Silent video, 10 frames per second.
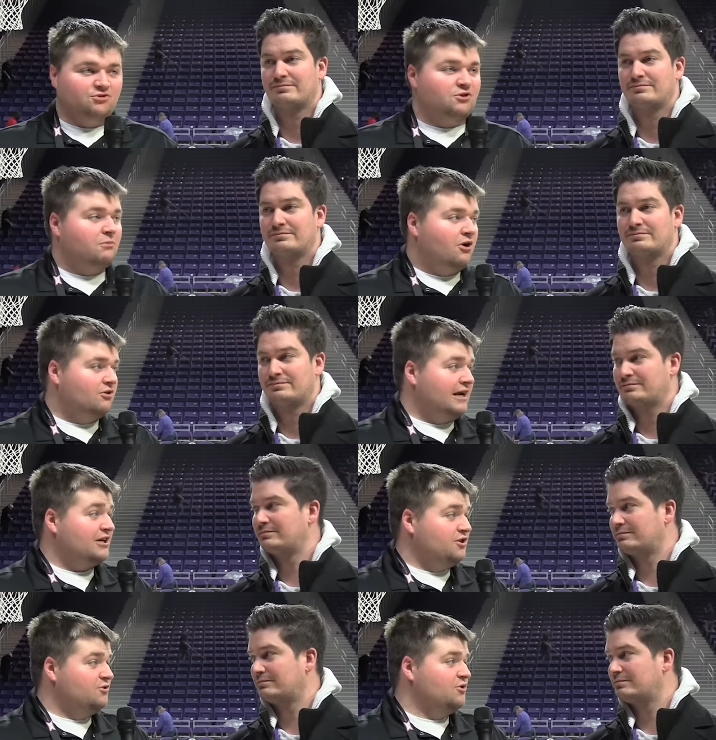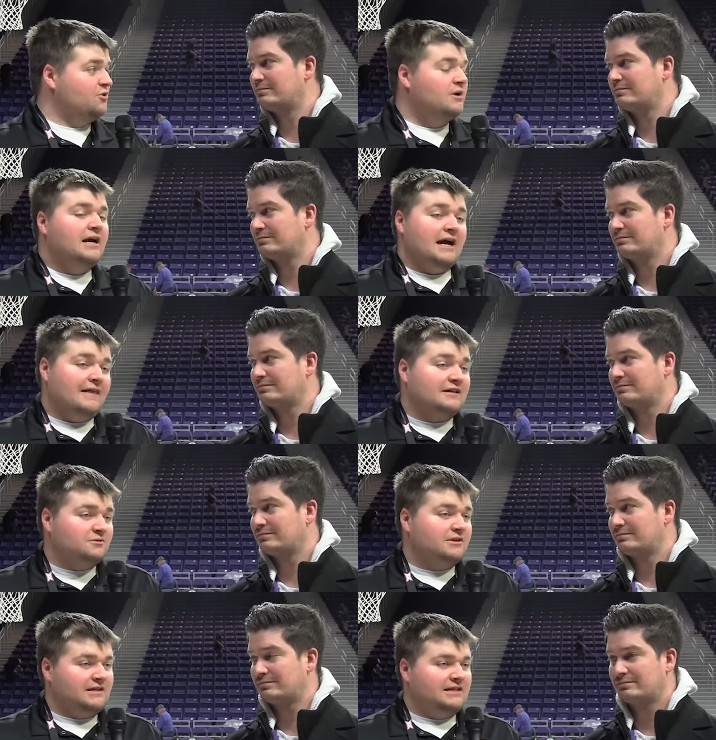Speaker 1: shoot the ball like you do, and that's
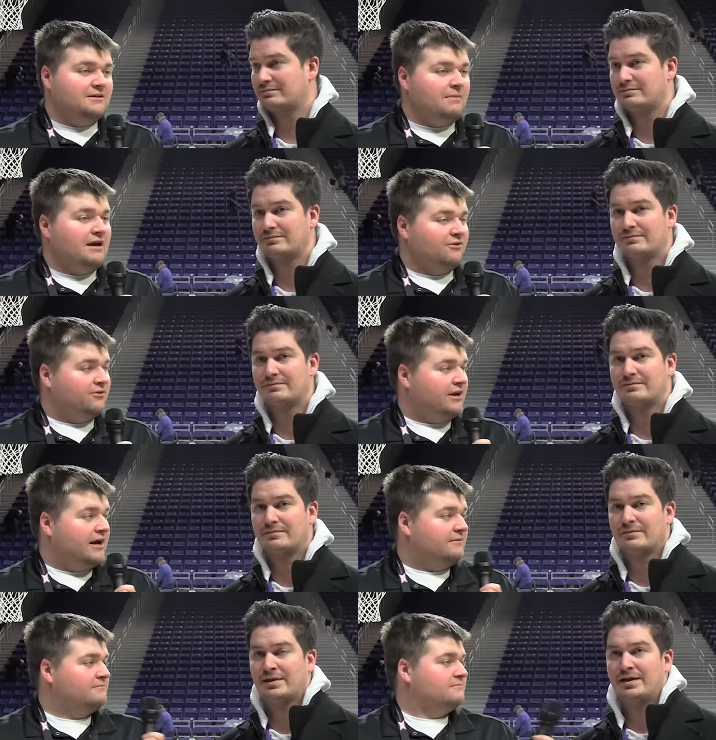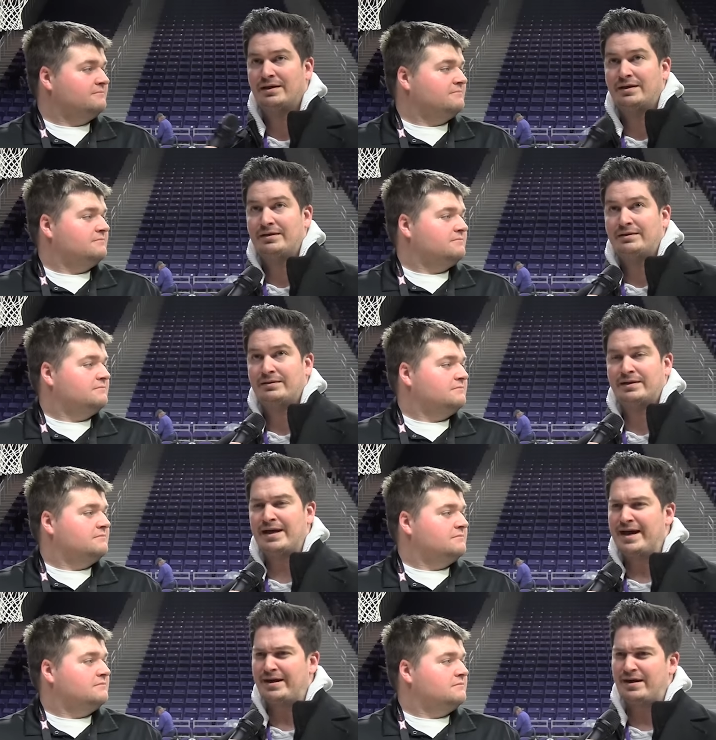what they did to Baylor tonight.
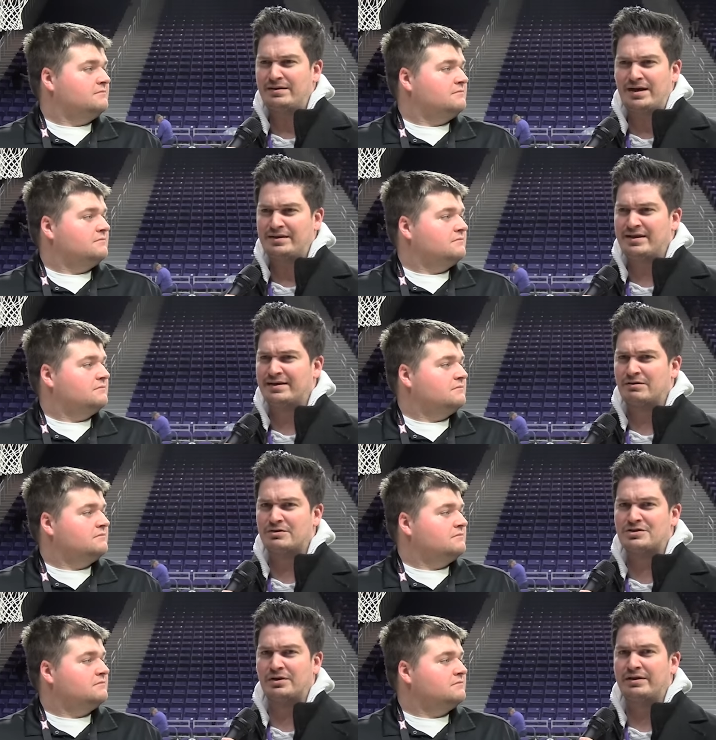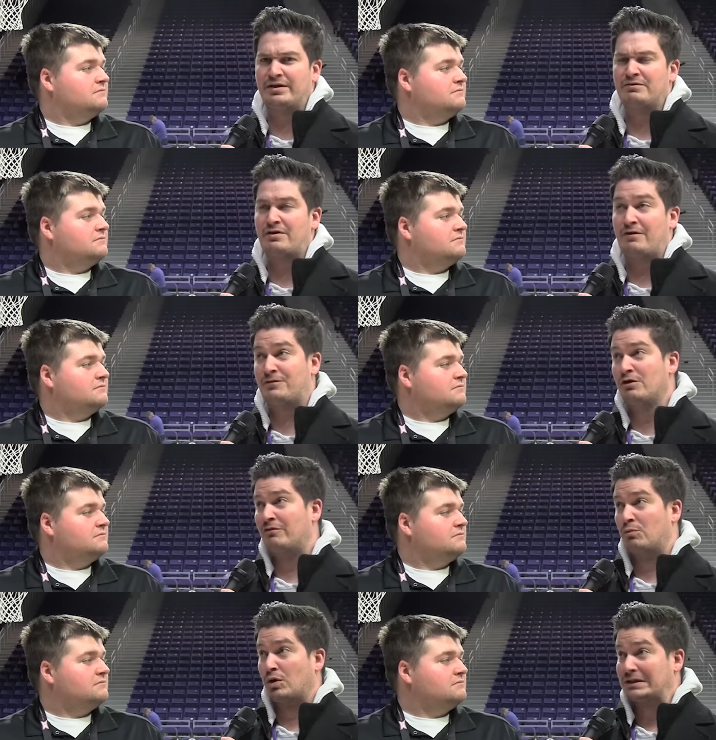
Speaker 2: Yeah, I, I think there was a, there a few of
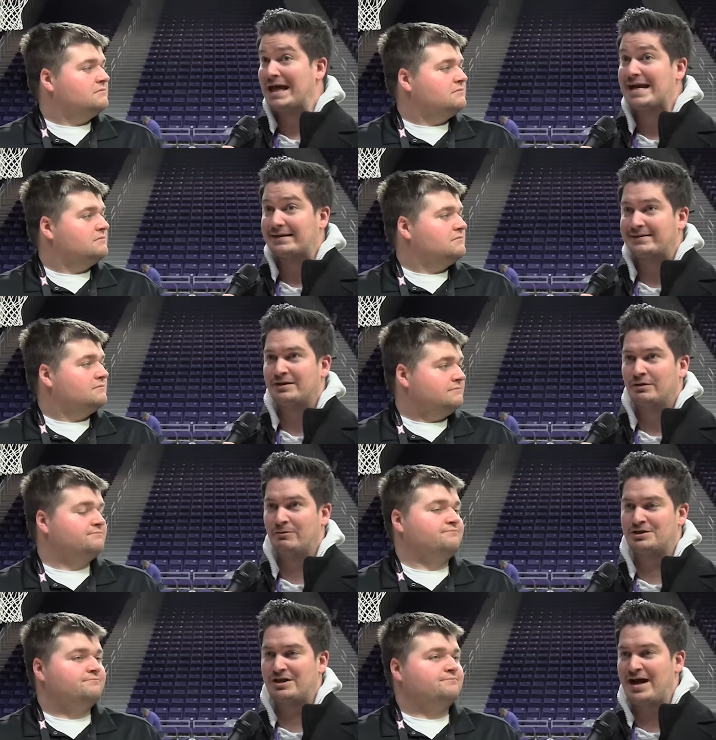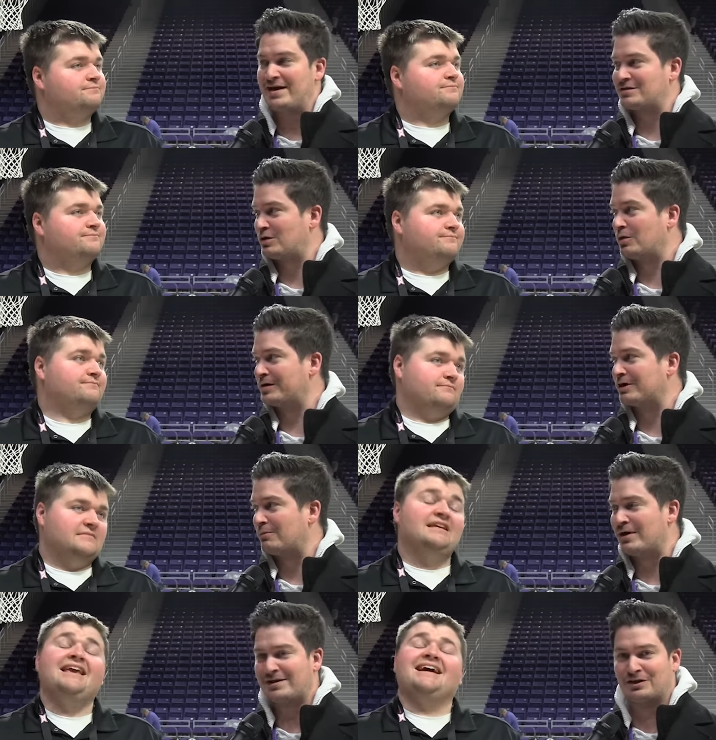them were late, which had us holding our
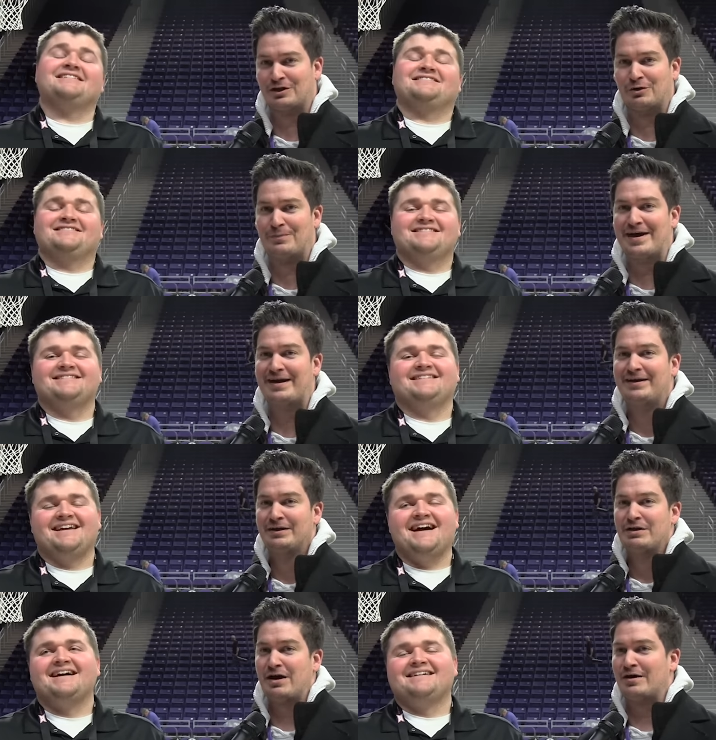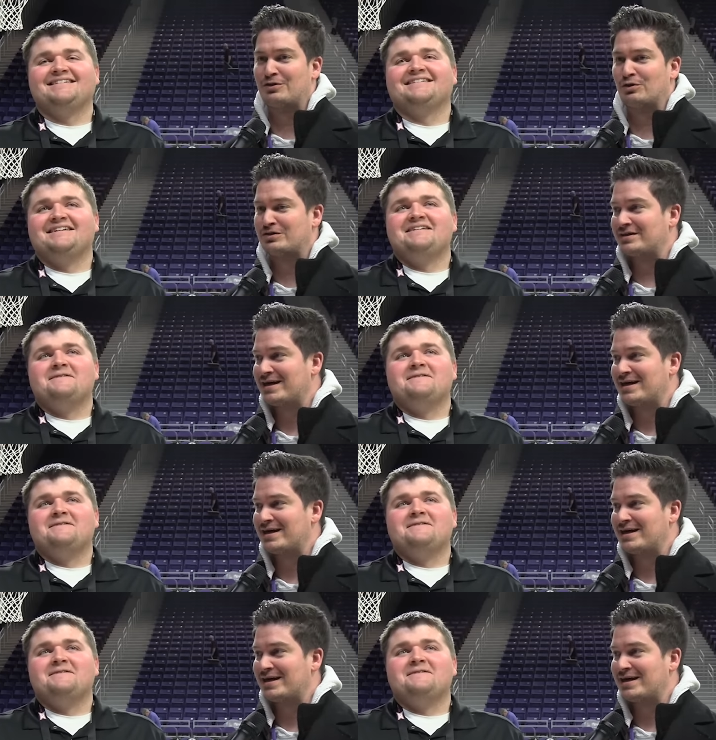breath a little bit. Uh, the, the,